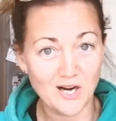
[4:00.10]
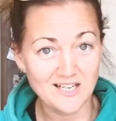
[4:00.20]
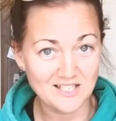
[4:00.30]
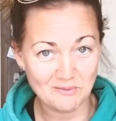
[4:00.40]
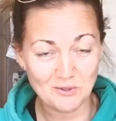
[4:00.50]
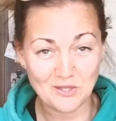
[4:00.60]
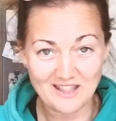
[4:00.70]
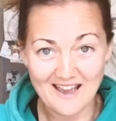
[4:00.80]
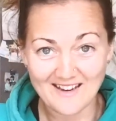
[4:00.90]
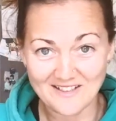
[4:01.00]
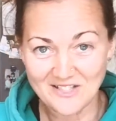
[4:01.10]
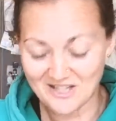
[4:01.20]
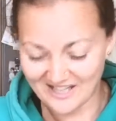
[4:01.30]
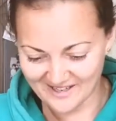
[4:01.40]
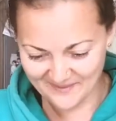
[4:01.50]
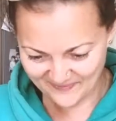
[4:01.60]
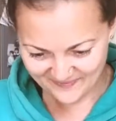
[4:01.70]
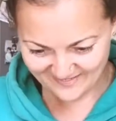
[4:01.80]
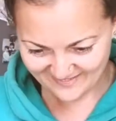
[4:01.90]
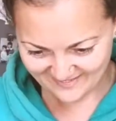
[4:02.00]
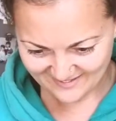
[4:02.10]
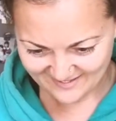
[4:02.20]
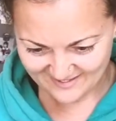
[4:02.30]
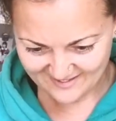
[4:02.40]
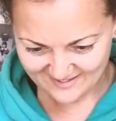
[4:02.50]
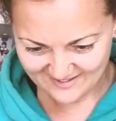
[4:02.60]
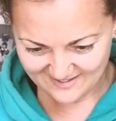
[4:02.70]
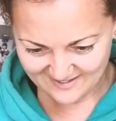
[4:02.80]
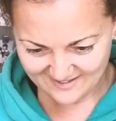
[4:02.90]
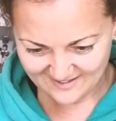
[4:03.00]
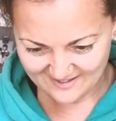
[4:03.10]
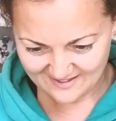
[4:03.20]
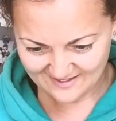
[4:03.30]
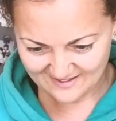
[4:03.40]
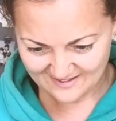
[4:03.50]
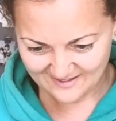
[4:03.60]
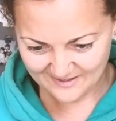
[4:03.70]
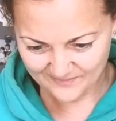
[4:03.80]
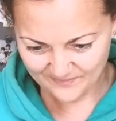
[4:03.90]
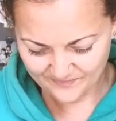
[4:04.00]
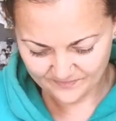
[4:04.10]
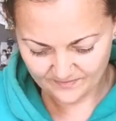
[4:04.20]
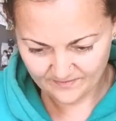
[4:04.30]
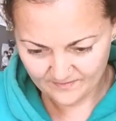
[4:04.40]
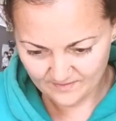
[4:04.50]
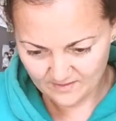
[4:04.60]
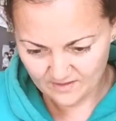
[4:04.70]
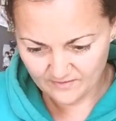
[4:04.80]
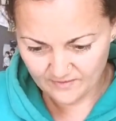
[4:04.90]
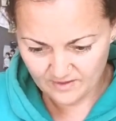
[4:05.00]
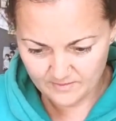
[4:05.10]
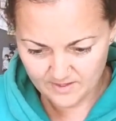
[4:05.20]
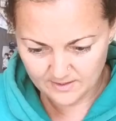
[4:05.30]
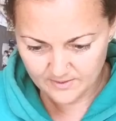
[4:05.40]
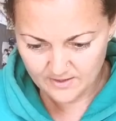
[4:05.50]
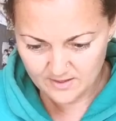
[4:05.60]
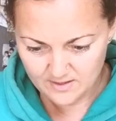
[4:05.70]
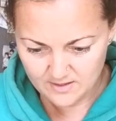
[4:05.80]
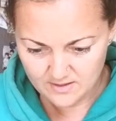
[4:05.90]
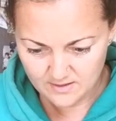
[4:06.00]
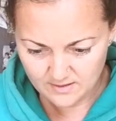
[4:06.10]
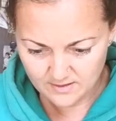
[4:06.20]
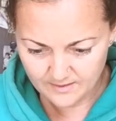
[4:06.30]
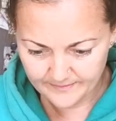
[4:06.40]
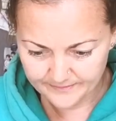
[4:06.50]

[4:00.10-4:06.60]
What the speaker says: idea to put that into there. The Freedom Experience.